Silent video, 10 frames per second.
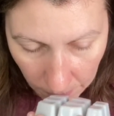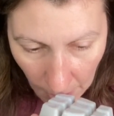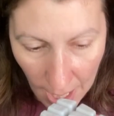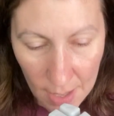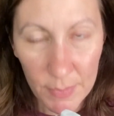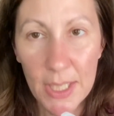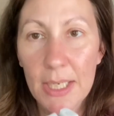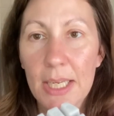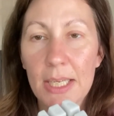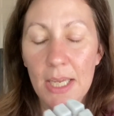I am
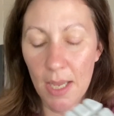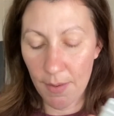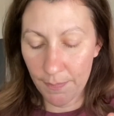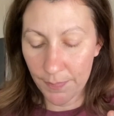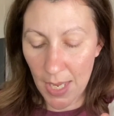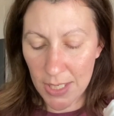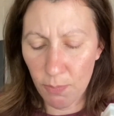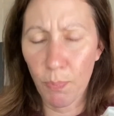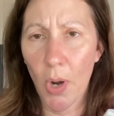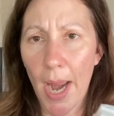getting, it's
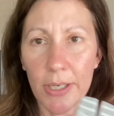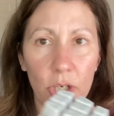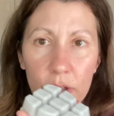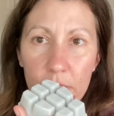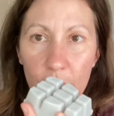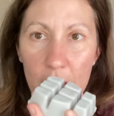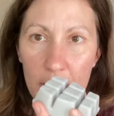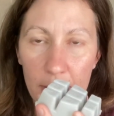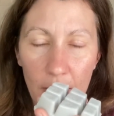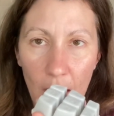brighter to
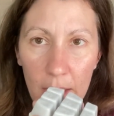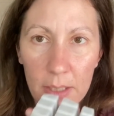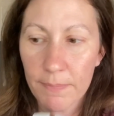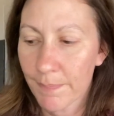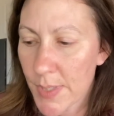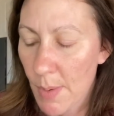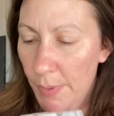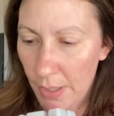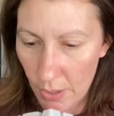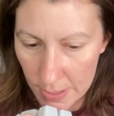me than
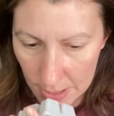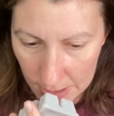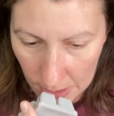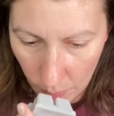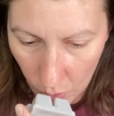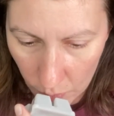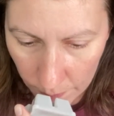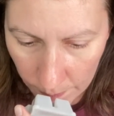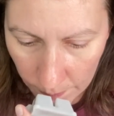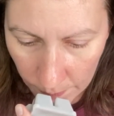Simply Irresistible.
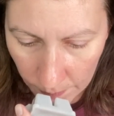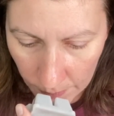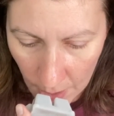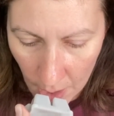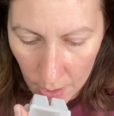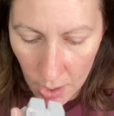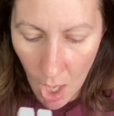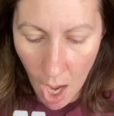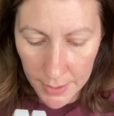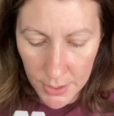
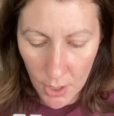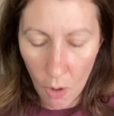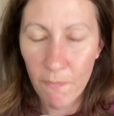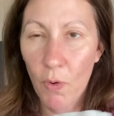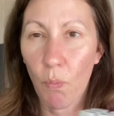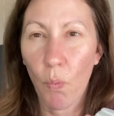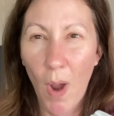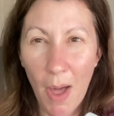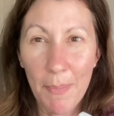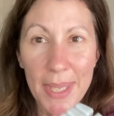Not
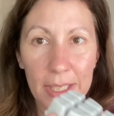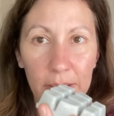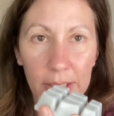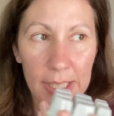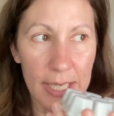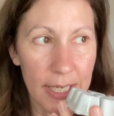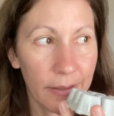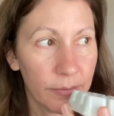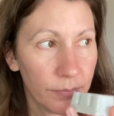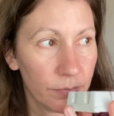overwhelmingly
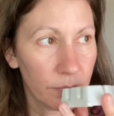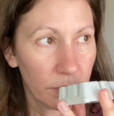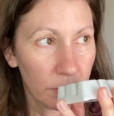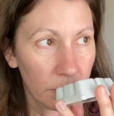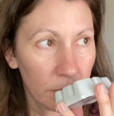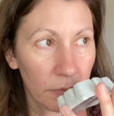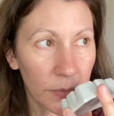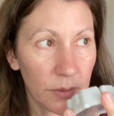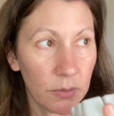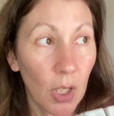
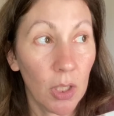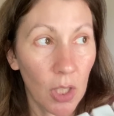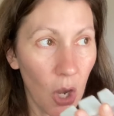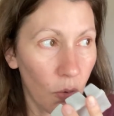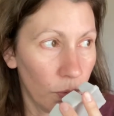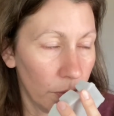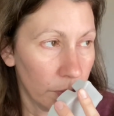cologne.